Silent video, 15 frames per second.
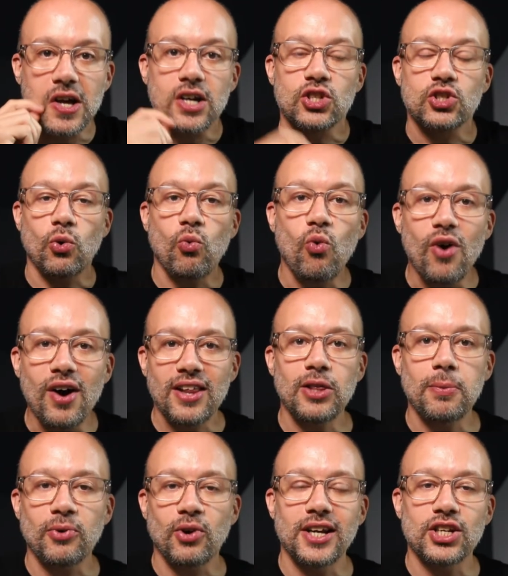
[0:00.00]
So one of
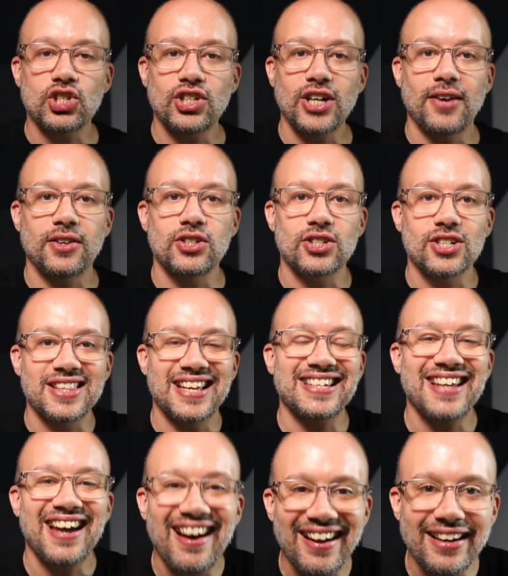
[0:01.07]
the greatest challenges that
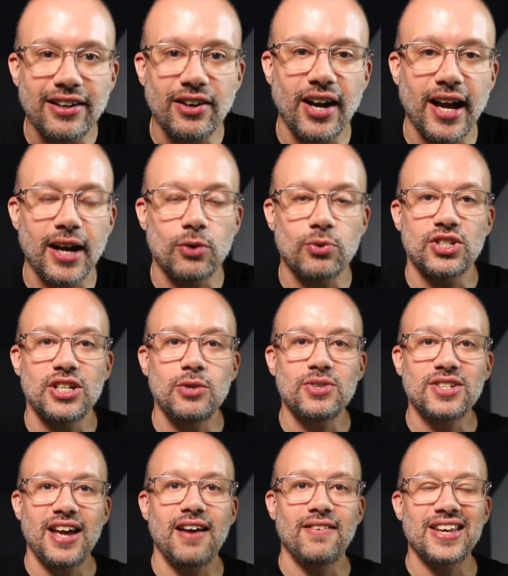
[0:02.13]
Tiger had was he
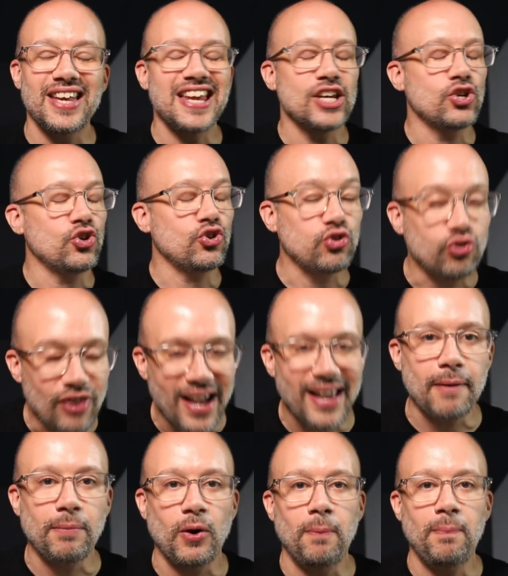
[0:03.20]
was having
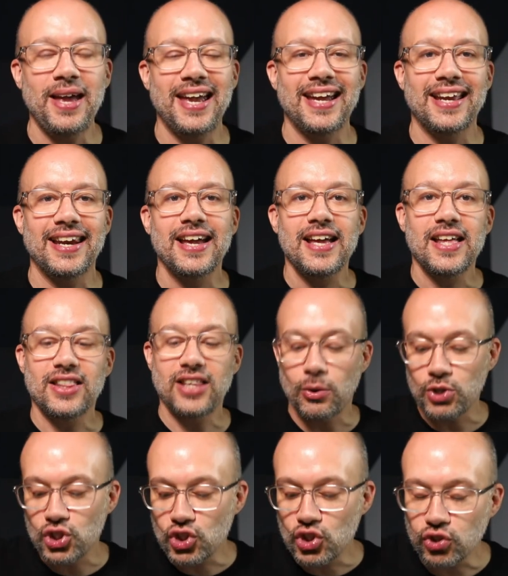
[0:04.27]
incredible pain that
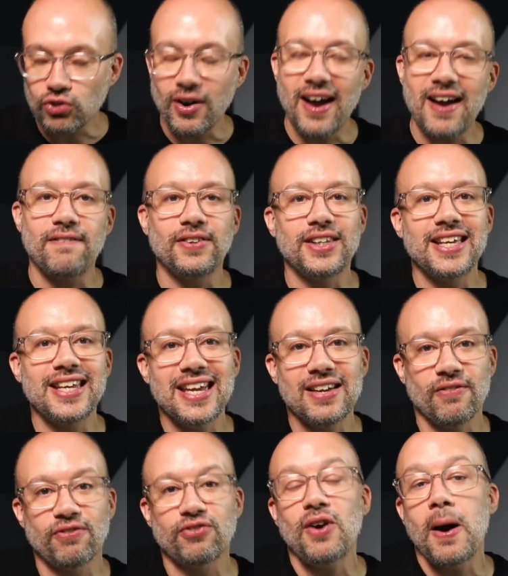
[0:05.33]
was traveling
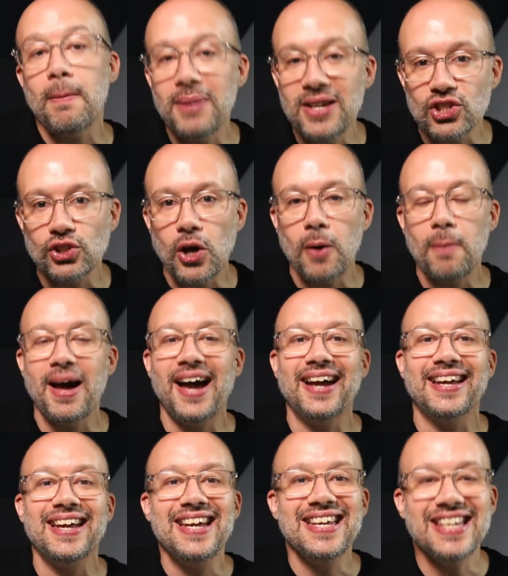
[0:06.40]
from his low
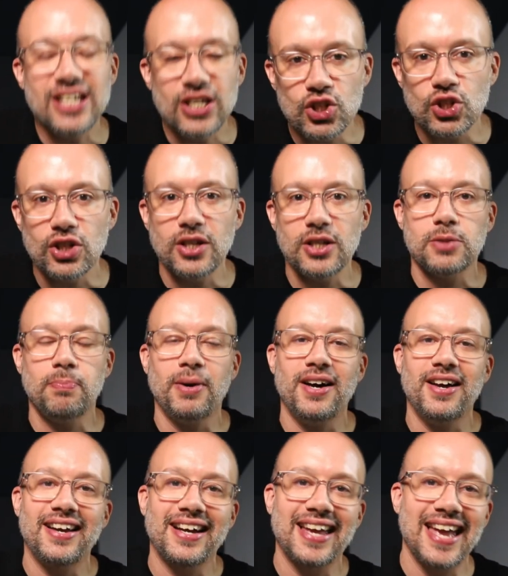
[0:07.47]
back into his
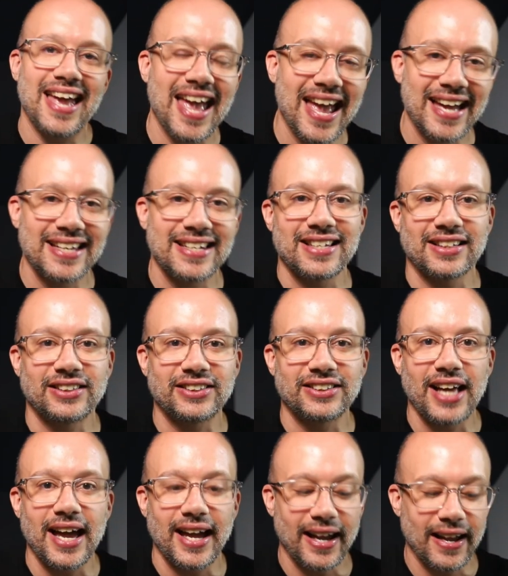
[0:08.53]
buttock and
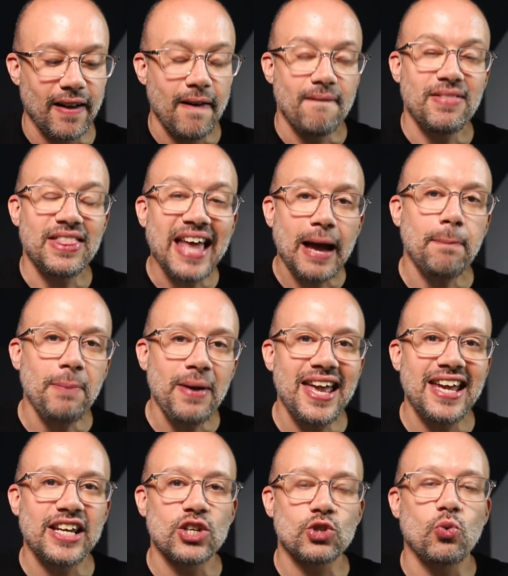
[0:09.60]
leg. That
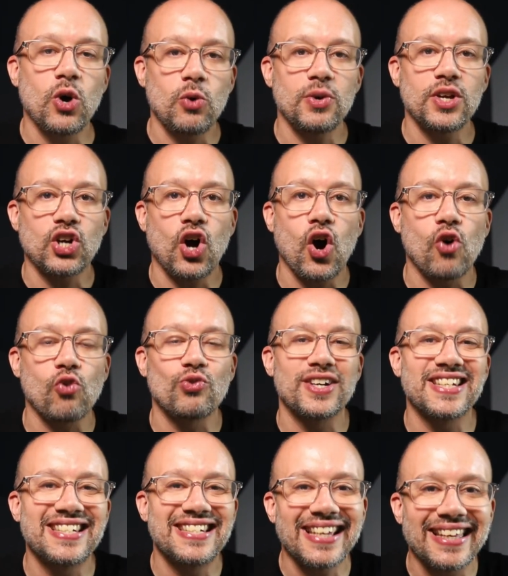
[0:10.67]
pain is what we call
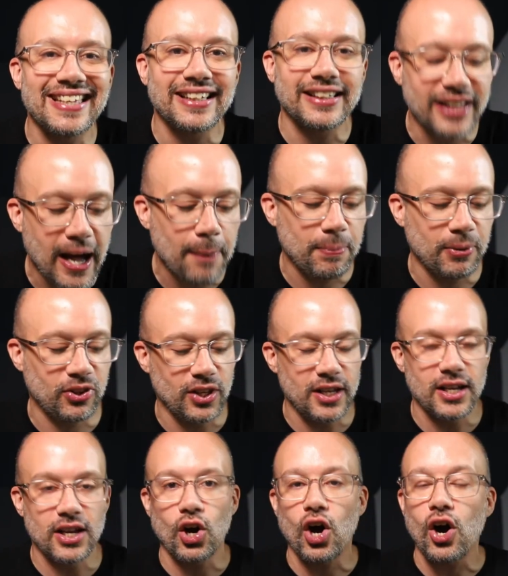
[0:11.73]

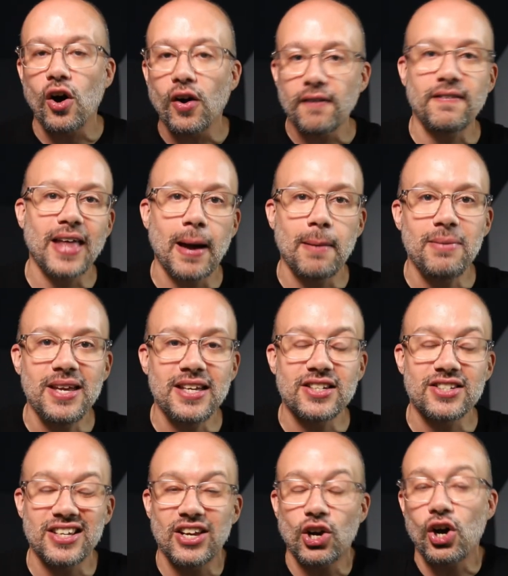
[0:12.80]
radiculopathy. And all of that
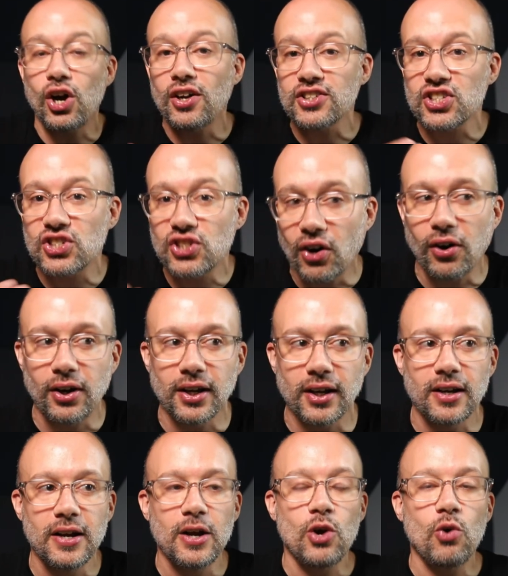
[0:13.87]
means it all
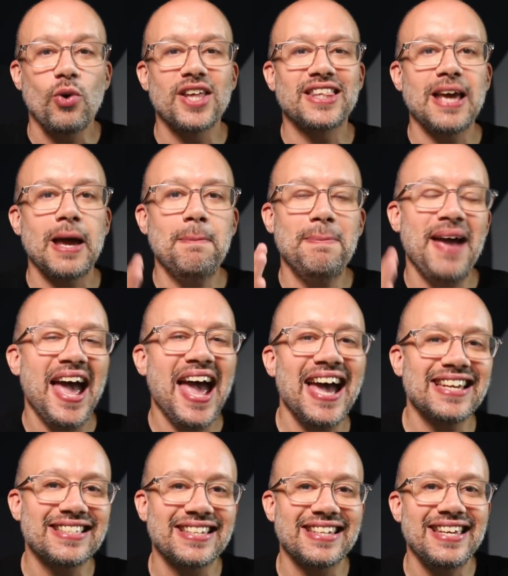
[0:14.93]
started with a
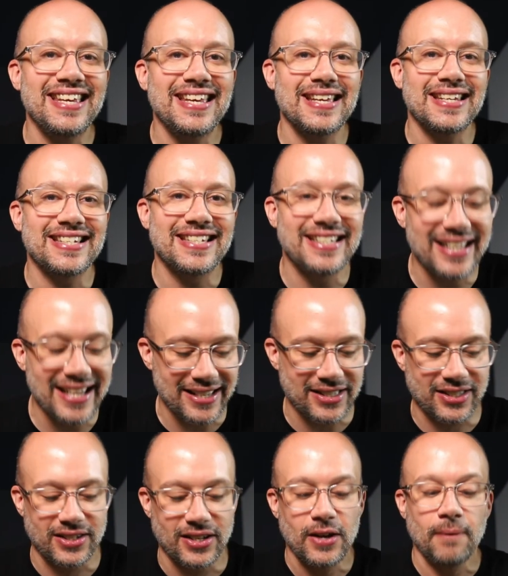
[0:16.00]
pesky
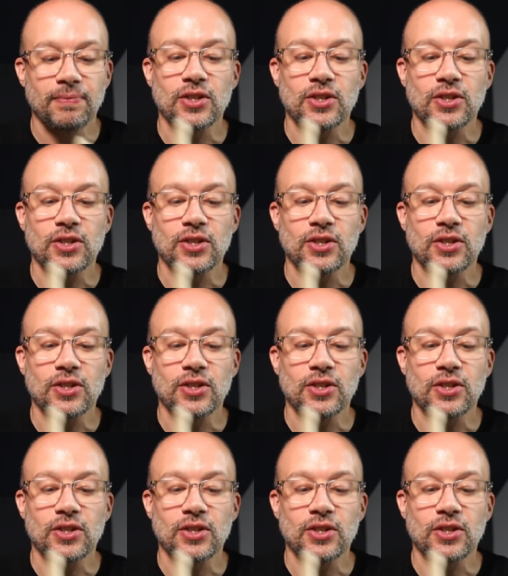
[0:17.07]
disc.